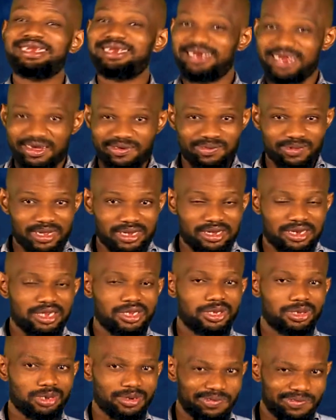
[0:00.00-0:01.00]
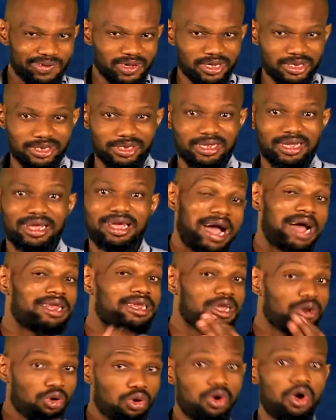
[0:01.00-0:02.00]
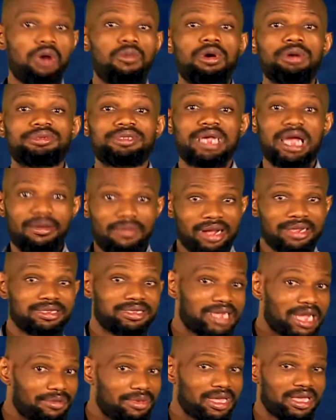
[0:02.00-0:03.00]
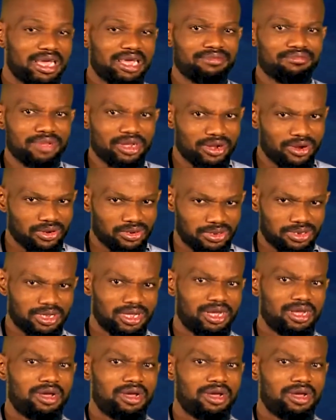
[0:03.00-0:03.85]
definitely surface, and they will come up time and time again, because